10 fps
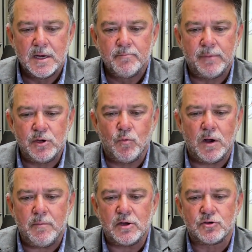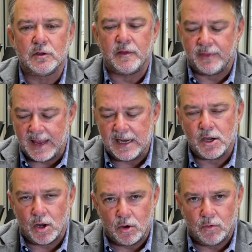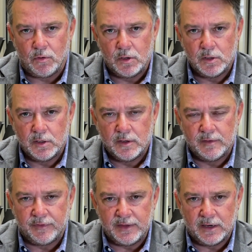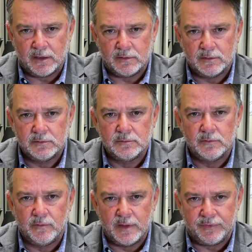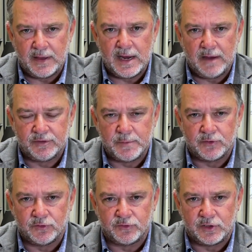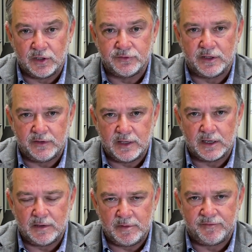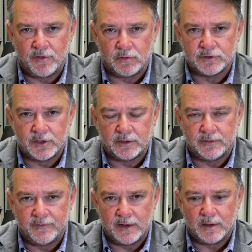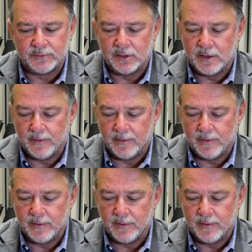But you want to make sure that they know that they have special skills that they're going to be focused on and developed.